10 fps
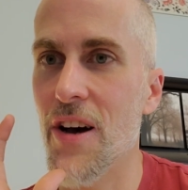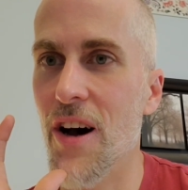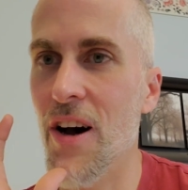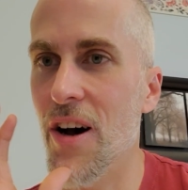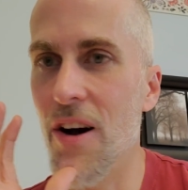
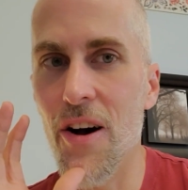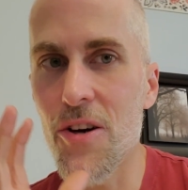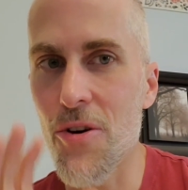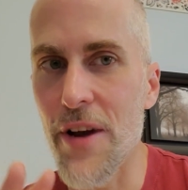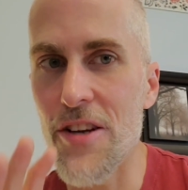uh, a
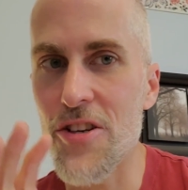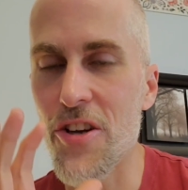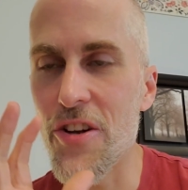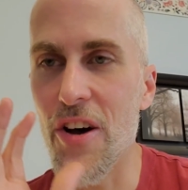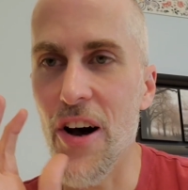
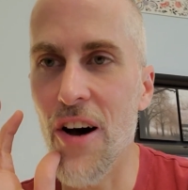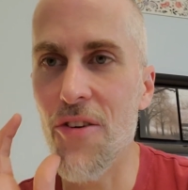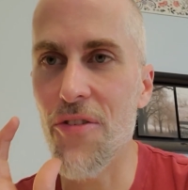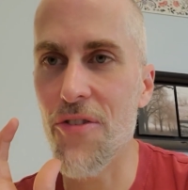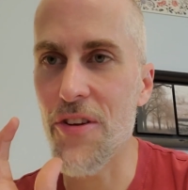creation
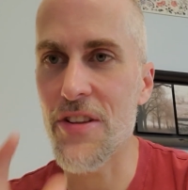of